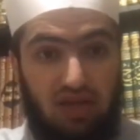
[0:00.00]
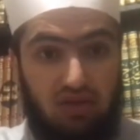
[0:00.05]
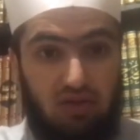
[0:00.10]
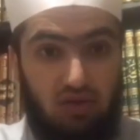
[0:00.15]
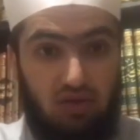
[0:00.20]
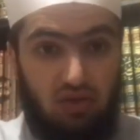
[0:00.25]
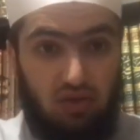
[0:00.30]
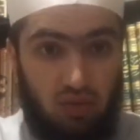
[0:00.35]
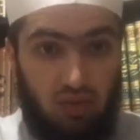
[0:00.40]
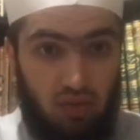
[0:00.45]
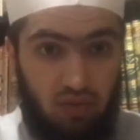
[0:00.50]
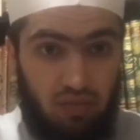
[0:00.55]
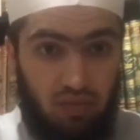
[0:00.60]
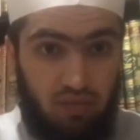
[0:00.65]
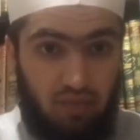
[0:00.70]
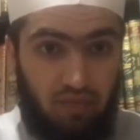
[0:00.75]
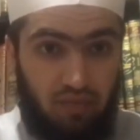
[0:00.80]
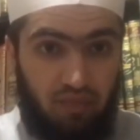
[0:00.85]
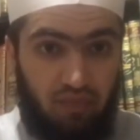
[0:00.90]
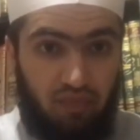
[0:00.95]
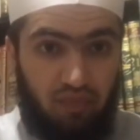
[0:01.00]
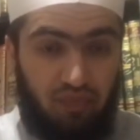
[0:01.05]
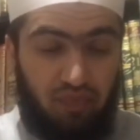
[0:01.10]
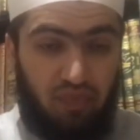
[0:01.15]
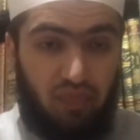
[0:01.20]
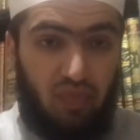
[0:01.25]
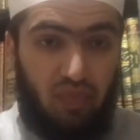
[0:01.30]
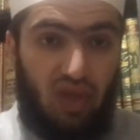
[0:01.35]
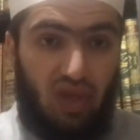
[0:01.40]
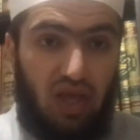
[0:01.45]
need to do
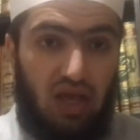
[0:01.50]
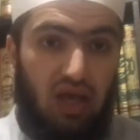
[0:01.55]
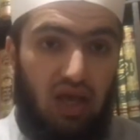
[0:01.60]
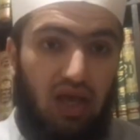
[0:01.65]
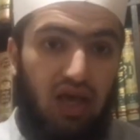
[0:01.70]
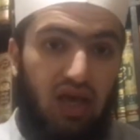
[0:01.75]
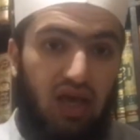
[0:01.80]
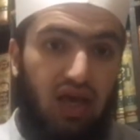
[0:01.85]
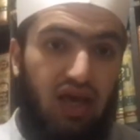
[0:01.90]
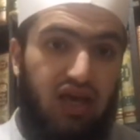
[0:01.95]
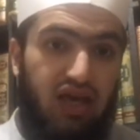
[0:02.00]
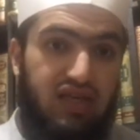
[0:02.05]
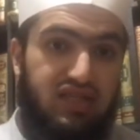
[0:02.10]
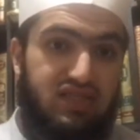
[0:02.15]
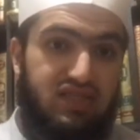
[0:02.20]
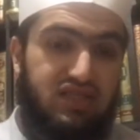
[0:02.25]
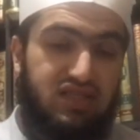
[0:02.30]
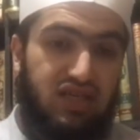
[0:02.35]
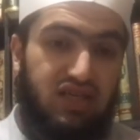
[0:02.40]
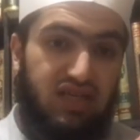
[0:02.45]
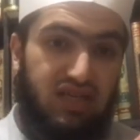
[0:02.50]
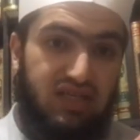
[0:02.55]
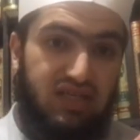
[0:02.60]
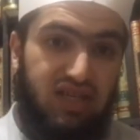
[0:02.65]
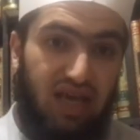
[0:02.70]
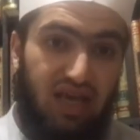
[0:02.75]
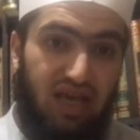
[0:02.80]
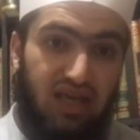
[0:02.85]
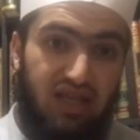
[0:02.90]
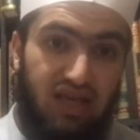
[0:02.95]
is
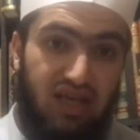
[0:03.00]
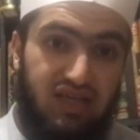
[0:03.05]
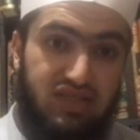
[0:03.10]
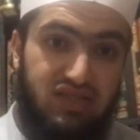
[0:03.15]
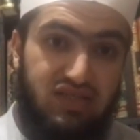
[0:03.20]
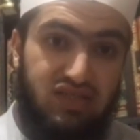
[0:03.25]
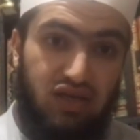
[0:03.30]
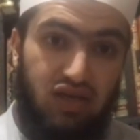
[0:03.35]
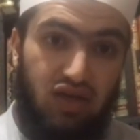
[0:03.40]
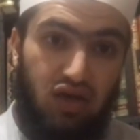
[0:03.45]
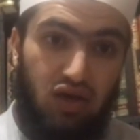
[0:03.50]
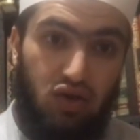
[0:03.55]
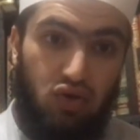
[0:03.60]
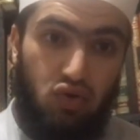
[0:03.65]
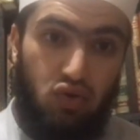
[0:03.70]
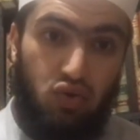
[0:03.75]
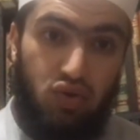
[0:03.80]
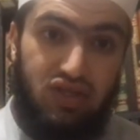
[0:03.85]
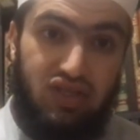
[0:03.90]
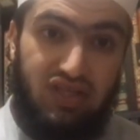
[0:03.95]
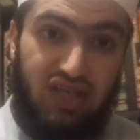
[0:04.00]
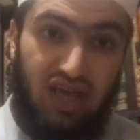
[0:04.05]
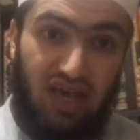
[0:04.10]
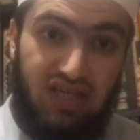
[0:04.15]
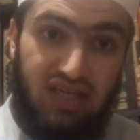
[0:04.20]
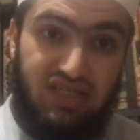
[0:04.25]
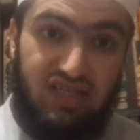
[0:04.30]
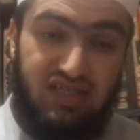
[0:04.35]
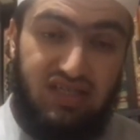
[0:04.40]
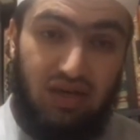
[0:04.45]
take these uh, good
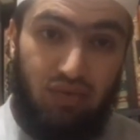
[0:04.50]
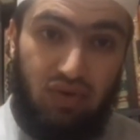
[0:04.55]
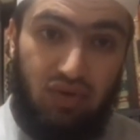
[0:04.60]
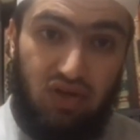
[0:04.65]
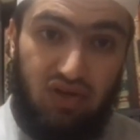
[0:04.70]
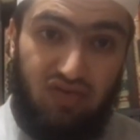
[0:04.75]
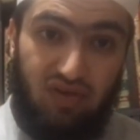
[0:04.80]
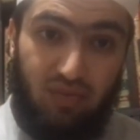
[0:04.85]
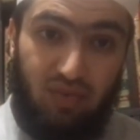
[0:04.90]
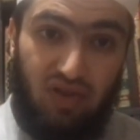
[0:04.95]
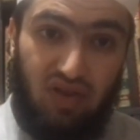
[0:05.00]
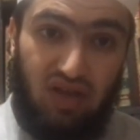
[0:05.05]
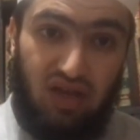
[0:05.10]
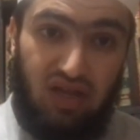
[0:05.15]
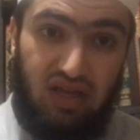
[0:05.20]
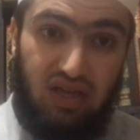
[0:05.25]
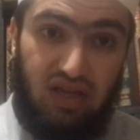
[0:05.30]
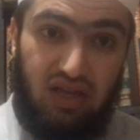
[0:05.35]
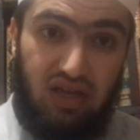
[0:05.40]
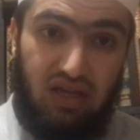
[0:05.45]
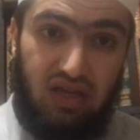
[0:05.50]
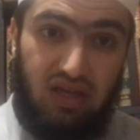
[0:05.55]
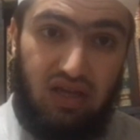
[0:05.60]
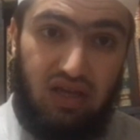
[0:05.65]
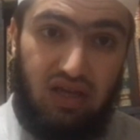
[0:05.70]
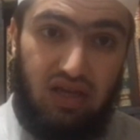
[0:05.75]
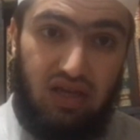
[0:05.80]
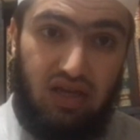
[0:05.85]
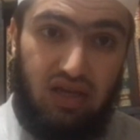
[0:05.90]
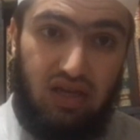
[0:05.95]
teachings that we learned from Ramadan
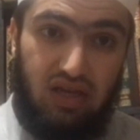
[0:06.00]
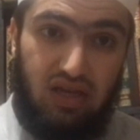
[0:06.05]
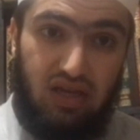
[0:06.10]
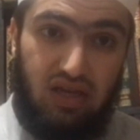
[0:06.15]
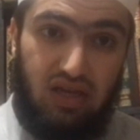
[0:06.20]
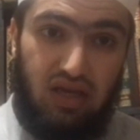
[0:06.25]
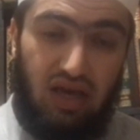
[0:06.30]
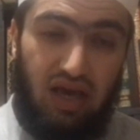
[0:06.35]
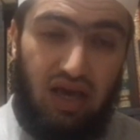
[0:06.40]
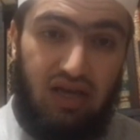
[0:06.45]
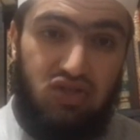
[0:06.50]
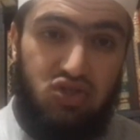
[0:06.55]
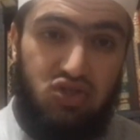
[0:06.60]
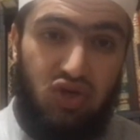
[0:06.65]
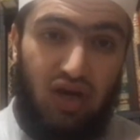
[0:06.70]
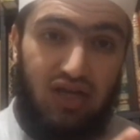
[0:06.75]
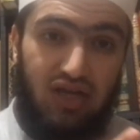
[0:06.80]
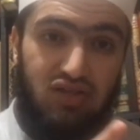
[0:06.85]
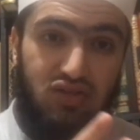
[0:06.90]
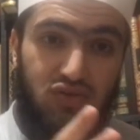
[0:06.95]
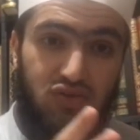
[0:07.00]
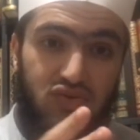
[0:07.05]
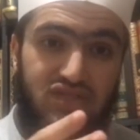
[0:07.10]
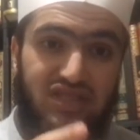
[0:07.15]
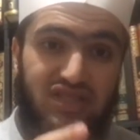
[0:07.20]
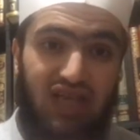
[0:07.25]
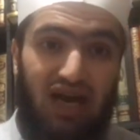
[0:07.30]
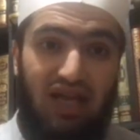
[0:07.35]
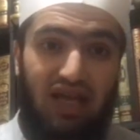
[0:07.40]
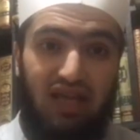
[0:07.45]
and try to
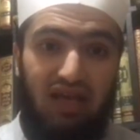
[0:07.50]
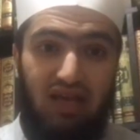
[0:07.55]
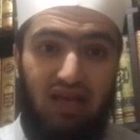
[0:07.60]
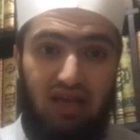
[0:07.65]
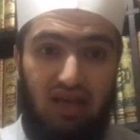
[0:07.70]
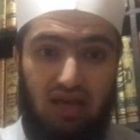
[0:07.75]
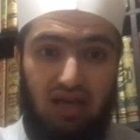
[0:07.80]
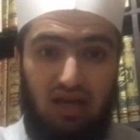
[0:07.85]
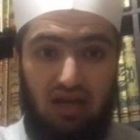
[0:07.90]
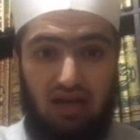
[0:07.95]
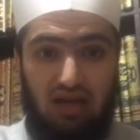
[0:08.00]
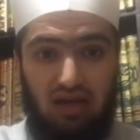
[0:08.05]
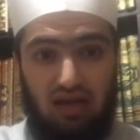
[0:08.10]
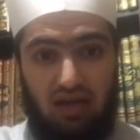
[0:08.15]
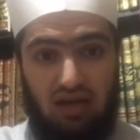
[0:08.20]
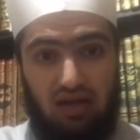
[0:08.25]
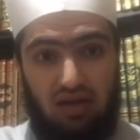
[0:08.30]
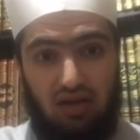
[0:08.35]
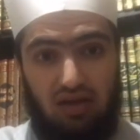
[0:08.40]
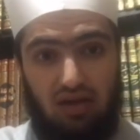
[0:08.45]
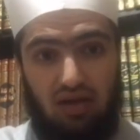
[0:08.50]
start uh,